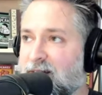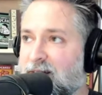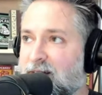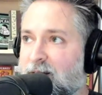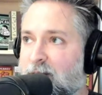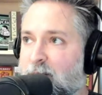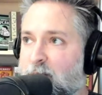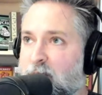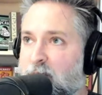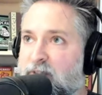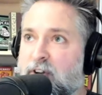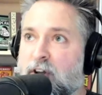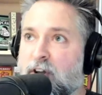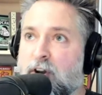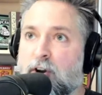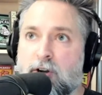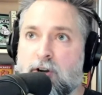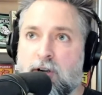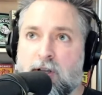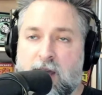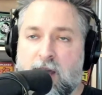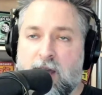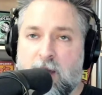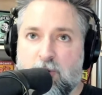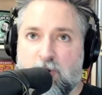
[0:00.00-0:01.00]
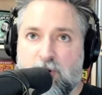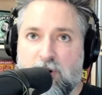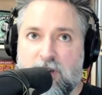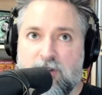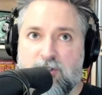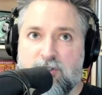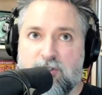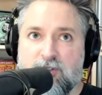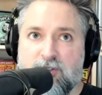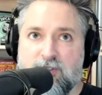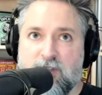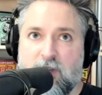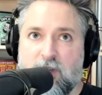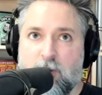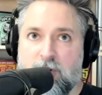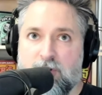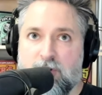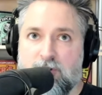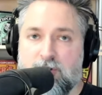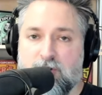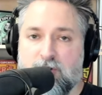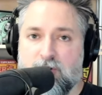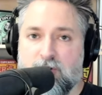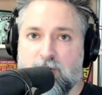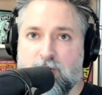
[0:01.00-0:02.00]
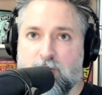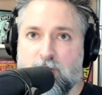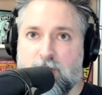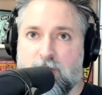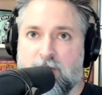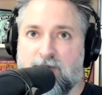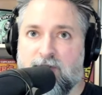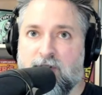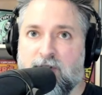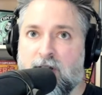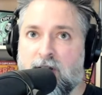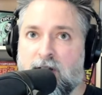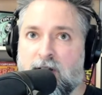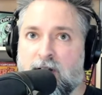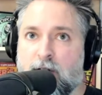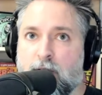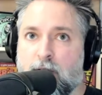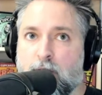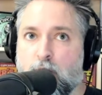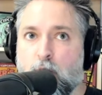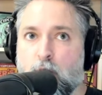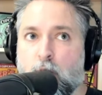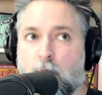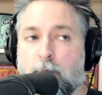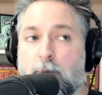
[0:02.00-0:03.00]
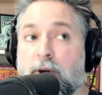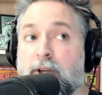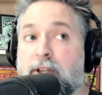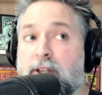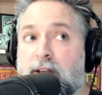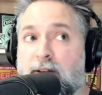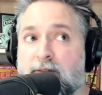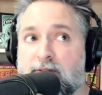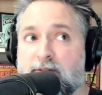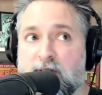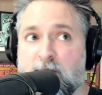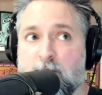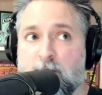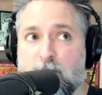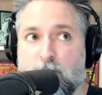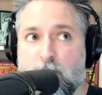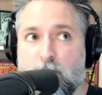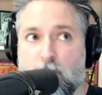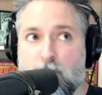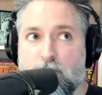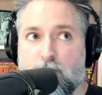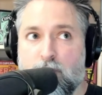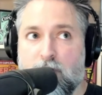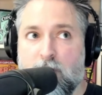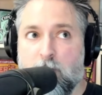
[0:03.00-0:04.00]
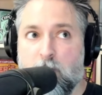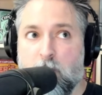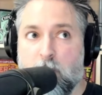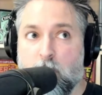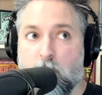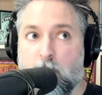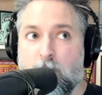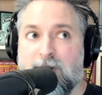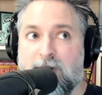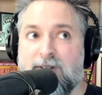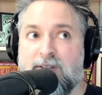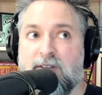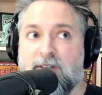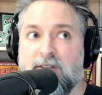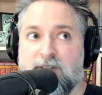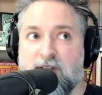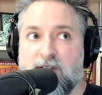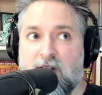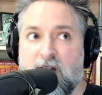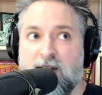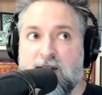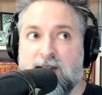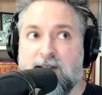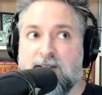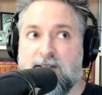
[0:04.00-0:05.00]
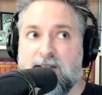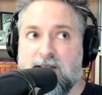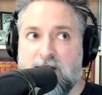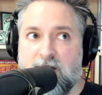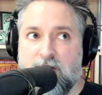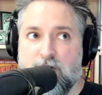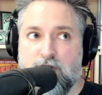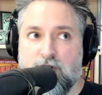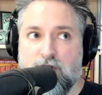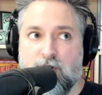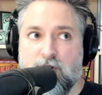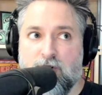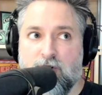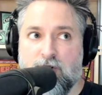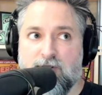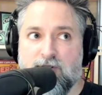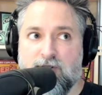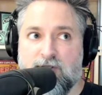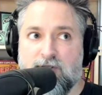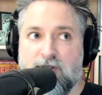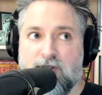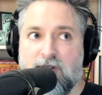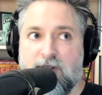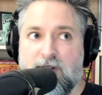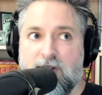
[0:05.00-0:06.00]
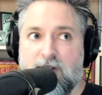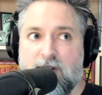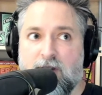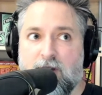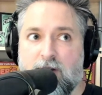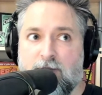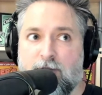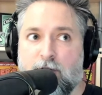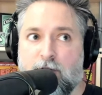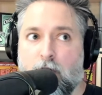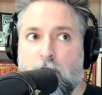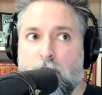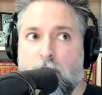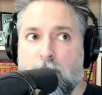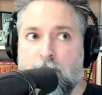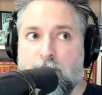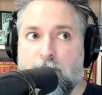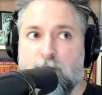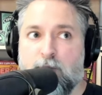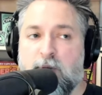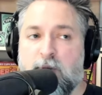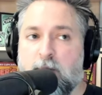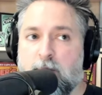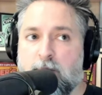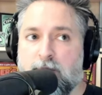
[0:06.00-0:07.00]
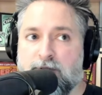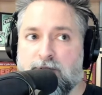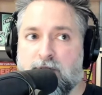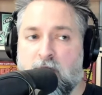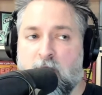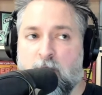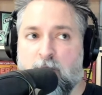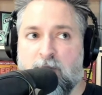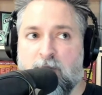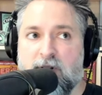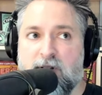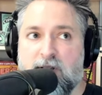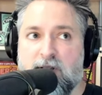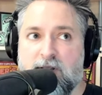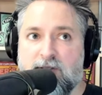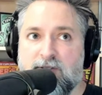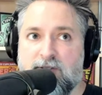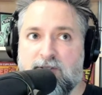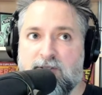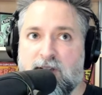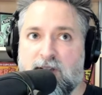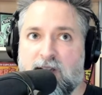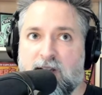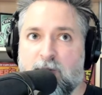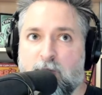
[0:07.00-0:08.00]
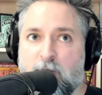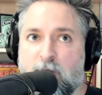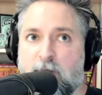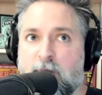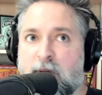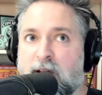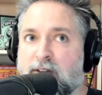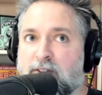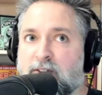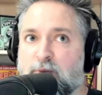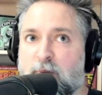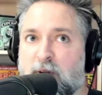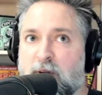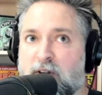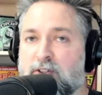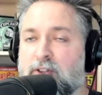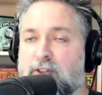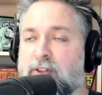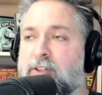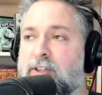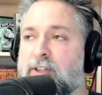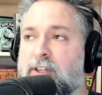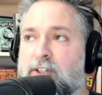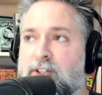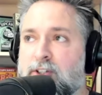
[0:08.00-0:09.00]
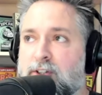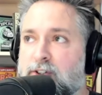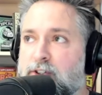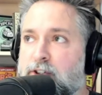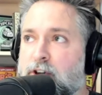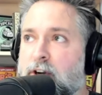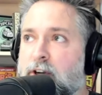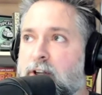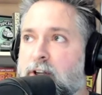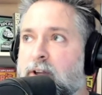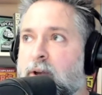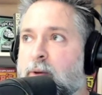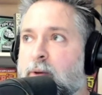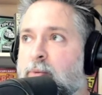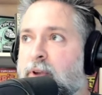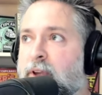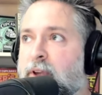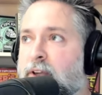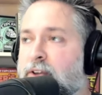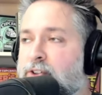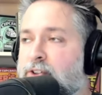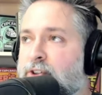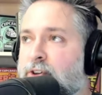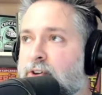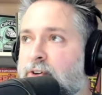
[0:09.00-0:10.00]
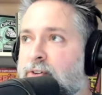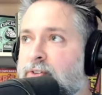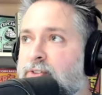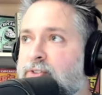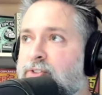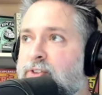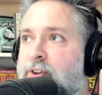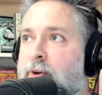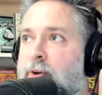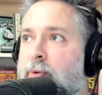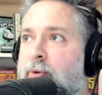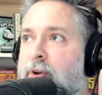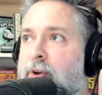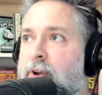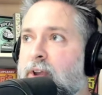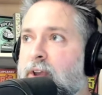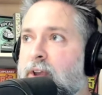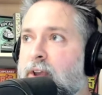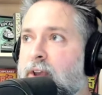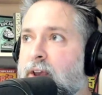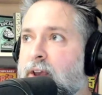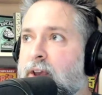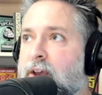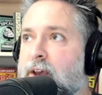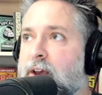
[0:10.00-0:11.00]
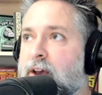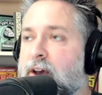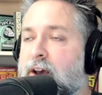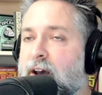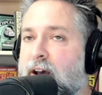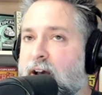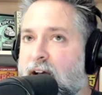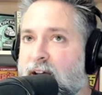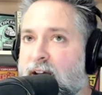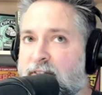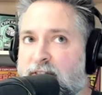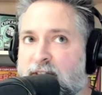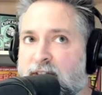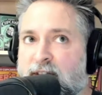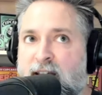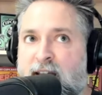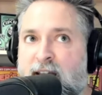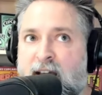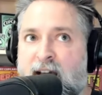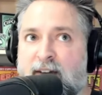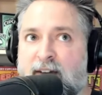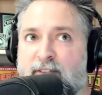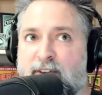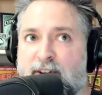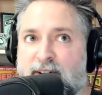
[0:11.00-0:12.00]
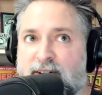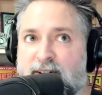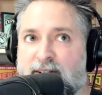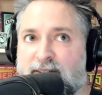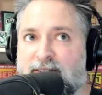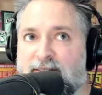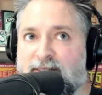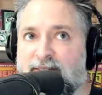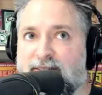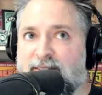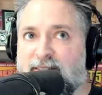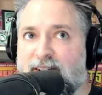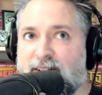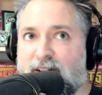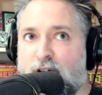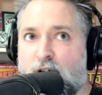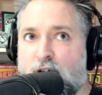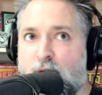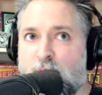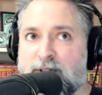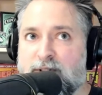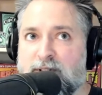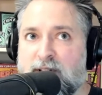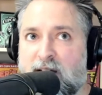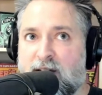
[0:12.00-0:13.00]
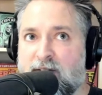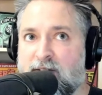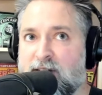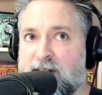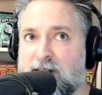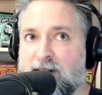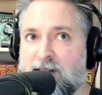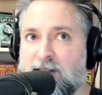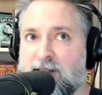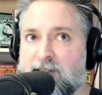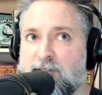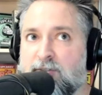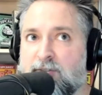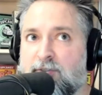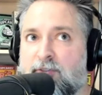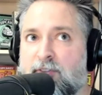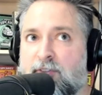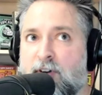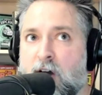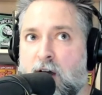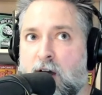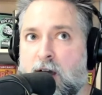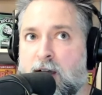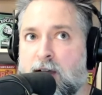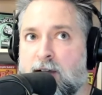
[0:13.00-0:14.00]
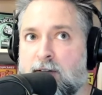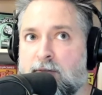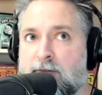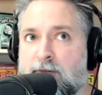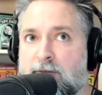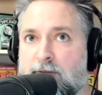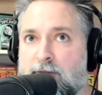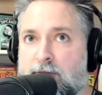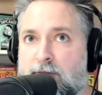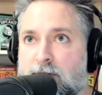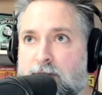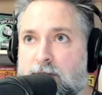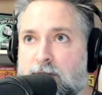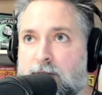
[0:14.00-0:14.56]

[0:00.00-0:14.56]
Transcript: We've got our collaborations that we do. We've got our corporate gifting program where we design t-shirts for other people's companies, and we make special edition Johnny Cupcake shirts. So I think always having at least 5